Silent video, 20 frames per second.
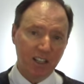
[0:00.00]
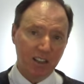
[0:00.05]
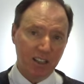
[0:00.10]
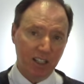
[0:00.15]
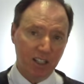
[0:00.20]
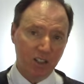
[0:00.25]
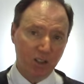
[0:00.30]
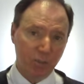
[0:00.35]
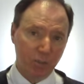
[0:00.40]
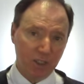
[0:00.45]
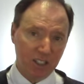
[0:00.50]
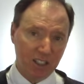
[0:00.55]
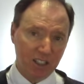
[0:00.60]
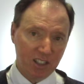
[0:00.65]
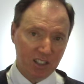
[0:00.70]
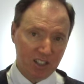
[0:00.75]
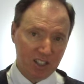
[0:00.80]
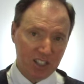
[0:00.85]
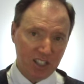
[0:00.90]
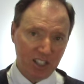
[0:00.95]
then you'll
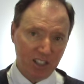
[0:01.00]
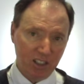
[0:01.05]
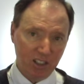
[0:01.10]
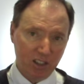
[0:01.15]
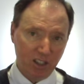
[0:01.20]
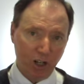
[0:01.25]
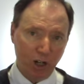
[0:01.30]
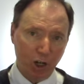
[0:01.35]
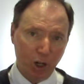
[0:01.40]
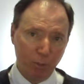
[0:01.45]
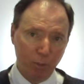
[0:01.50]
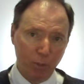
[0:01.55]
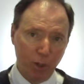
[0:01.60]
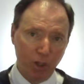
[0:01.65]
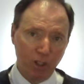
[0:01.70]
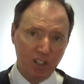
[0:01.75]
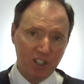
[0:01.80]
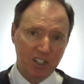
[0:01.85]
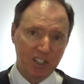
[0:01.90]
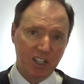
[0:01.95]
begin to see the
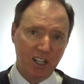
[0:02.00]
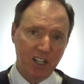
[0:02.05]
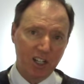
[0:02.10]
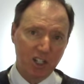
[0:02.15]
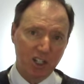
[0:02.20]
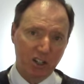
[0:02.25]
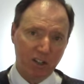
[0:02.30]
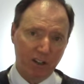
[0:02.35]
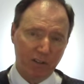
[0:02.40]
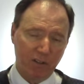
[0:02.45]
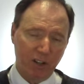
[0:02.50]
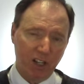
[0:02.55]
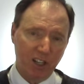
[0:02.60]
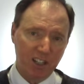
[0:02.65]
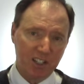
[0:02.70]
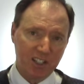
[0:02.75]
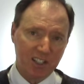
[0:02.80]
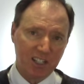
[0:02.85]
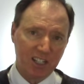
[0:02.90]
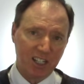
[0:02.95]
harmonious nature of all
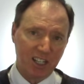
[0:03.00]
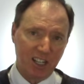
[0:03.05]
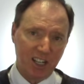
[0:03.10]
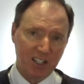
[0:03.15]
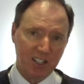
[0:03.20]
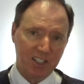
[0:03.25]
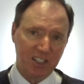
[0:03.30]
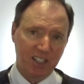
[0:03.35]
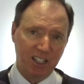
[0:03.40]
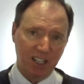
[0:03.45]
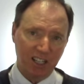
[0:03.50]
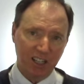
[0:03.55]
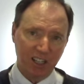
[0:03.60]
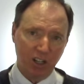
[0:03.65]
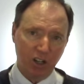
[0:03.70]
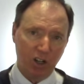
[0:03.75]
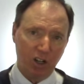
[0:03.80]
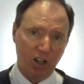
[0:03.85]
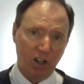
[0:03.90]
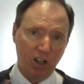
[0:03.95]
these texts and how
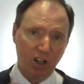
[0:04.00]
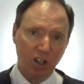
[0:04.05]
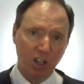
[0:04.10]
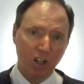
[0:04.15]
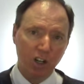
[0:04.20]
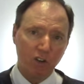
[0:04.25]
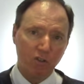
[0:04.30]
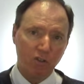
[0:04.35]
they all